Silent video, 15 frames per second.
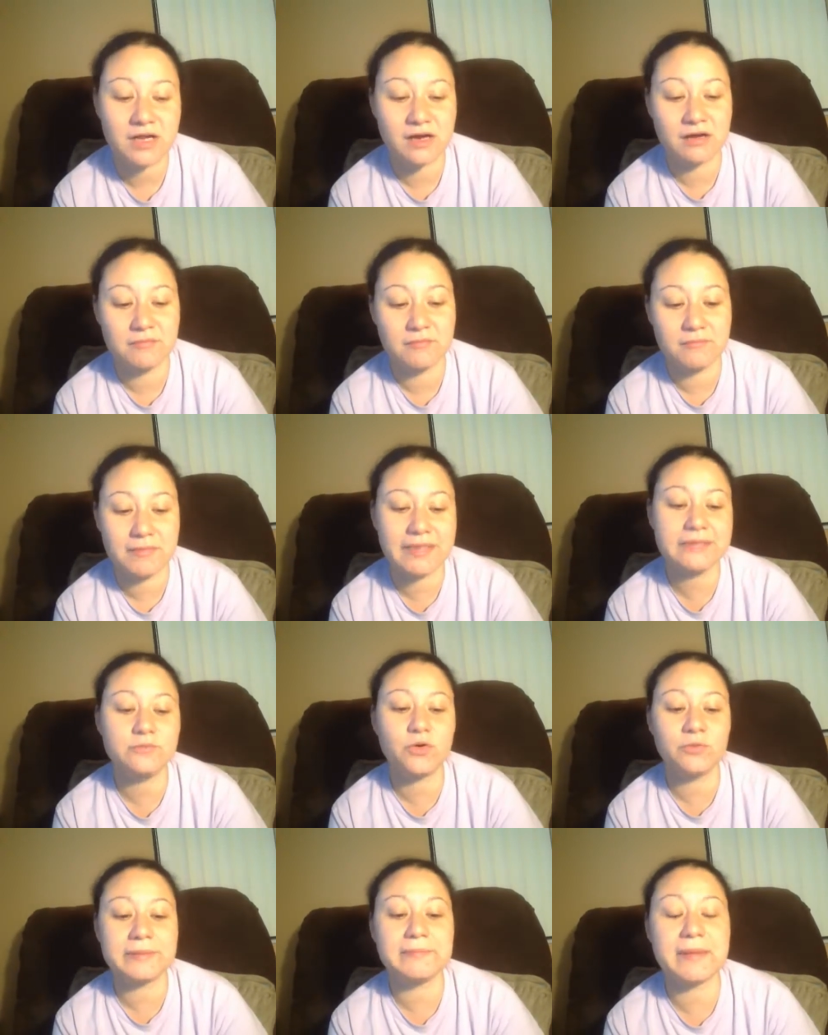Um, mine
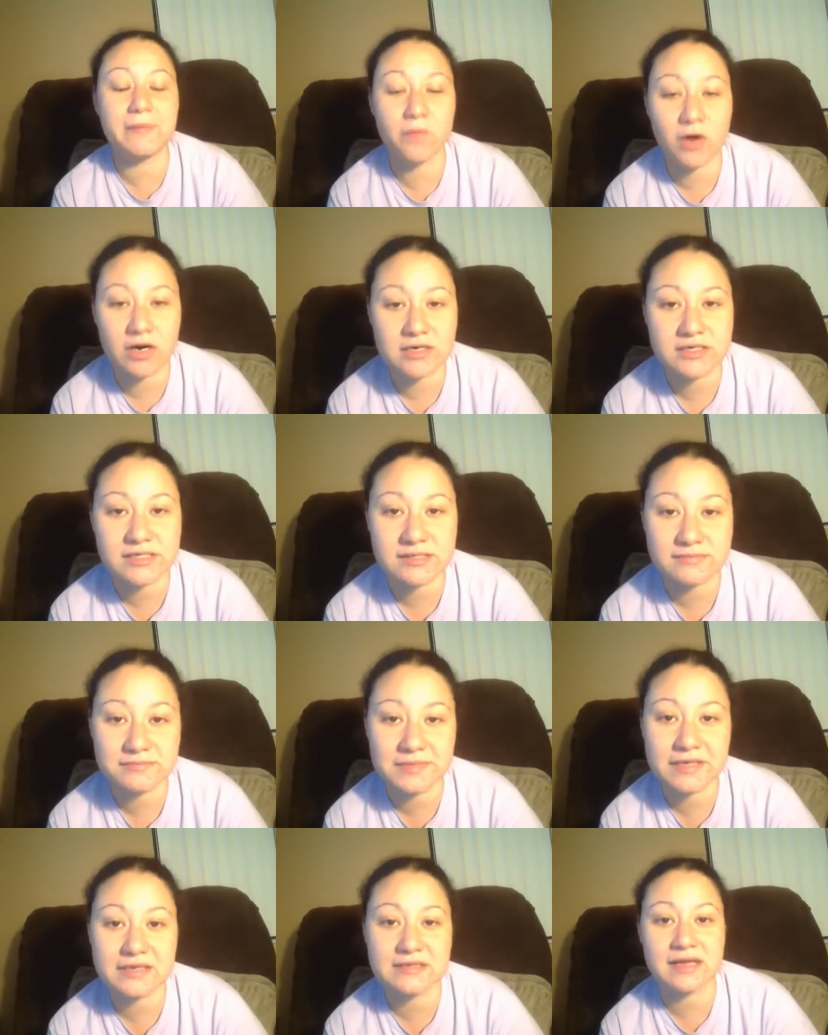won't be memoirs
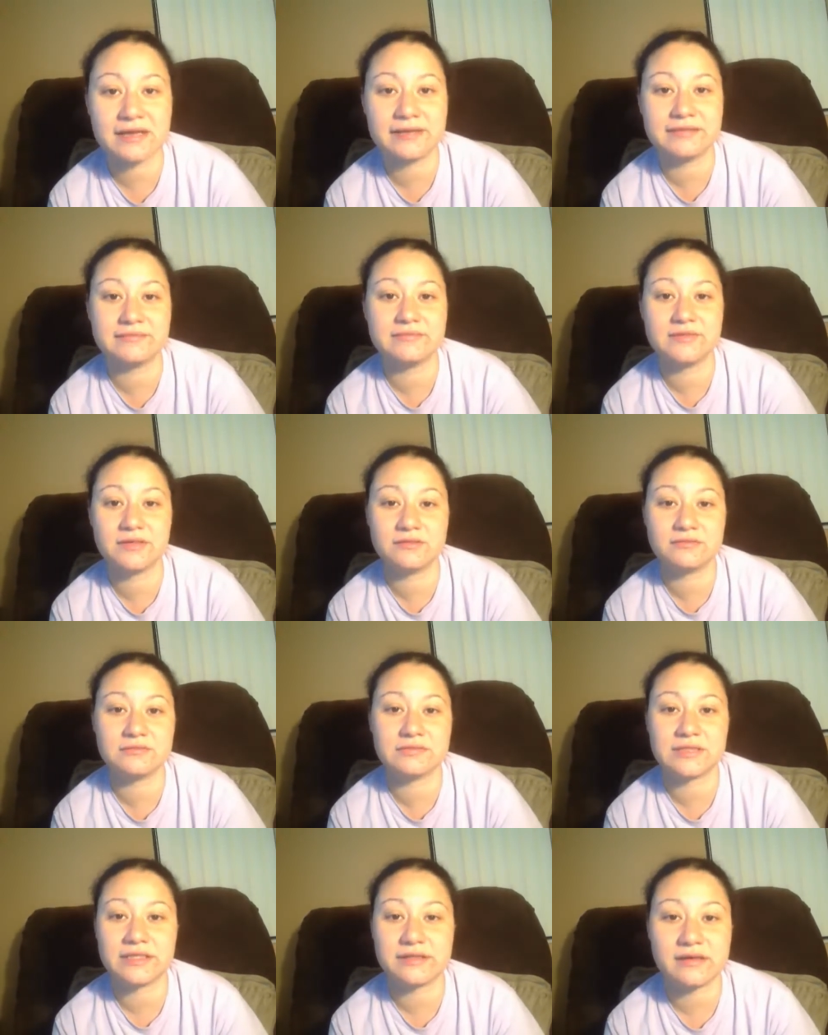because I
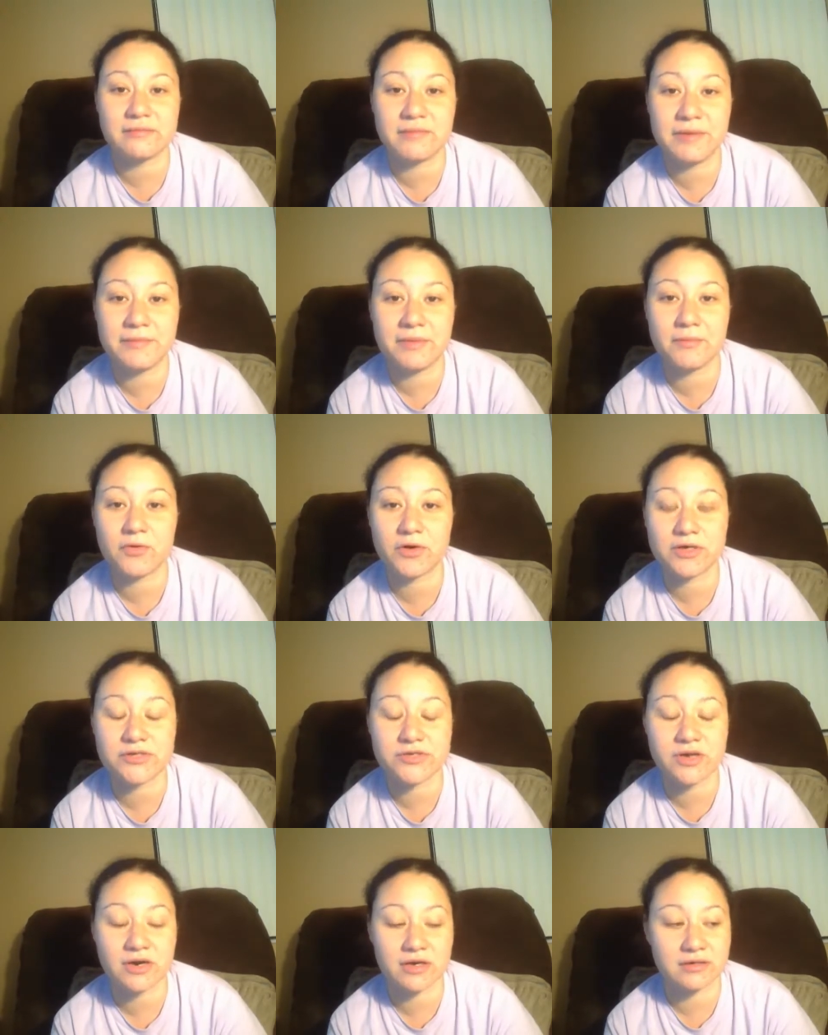don't really think my
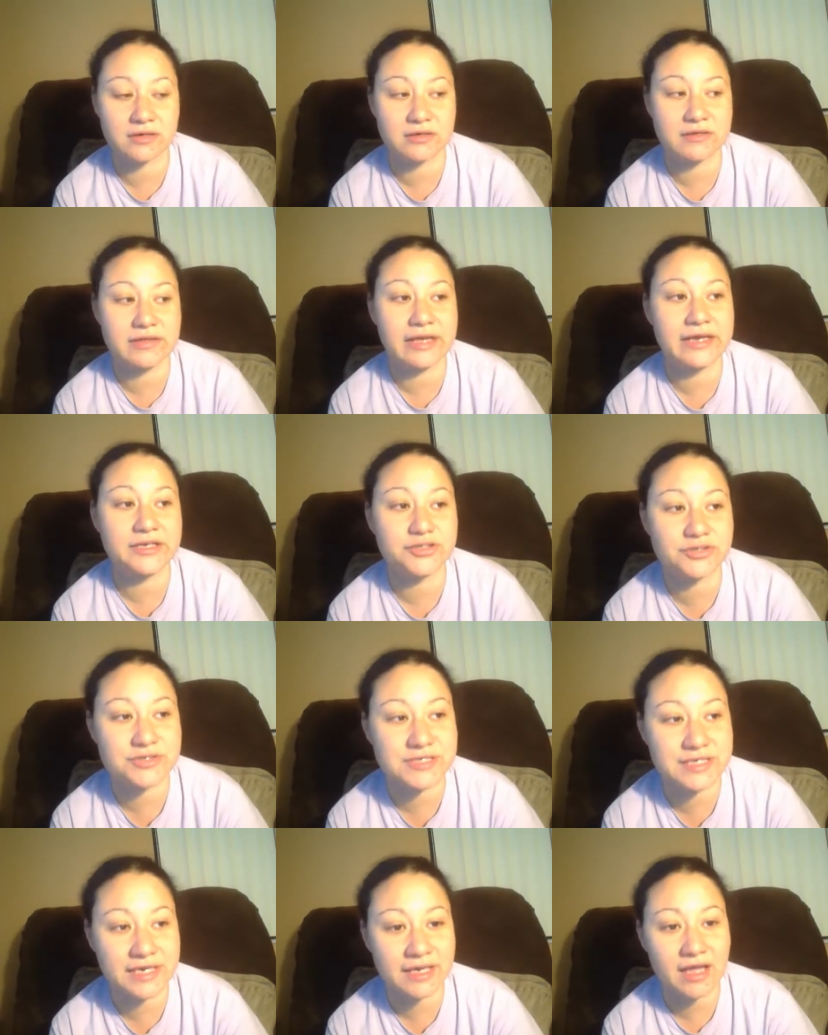memoirs are that
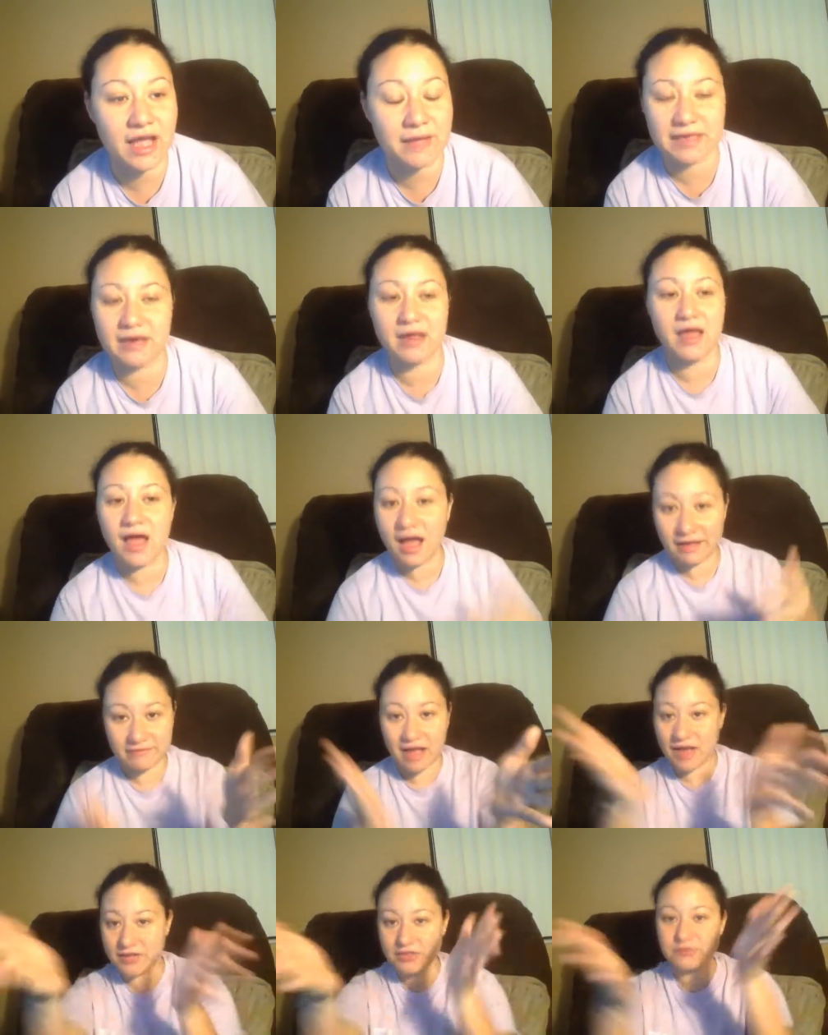interesting. I mean,
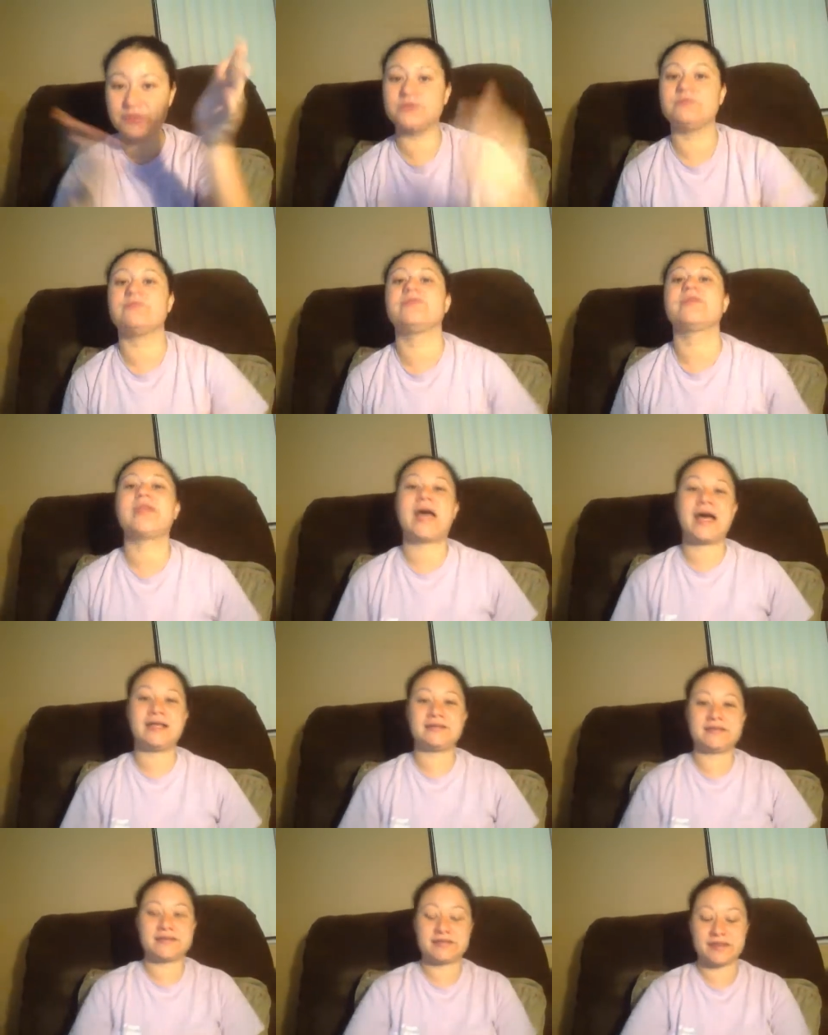I've got YouTube for
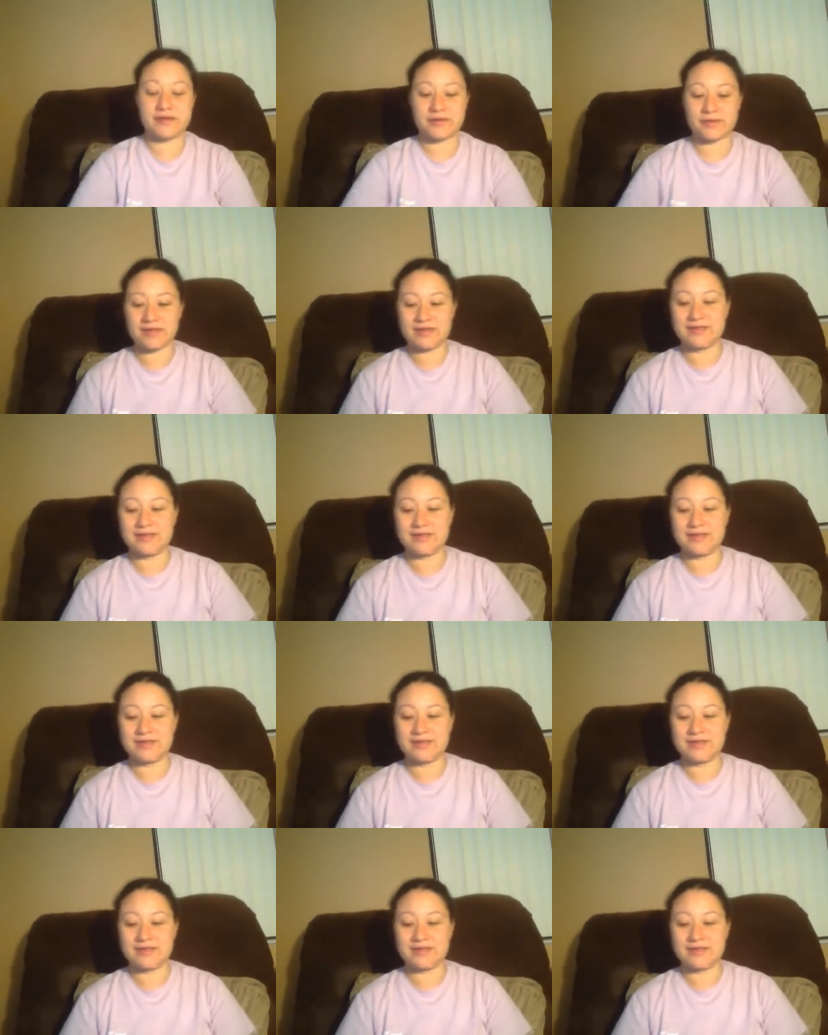that, so.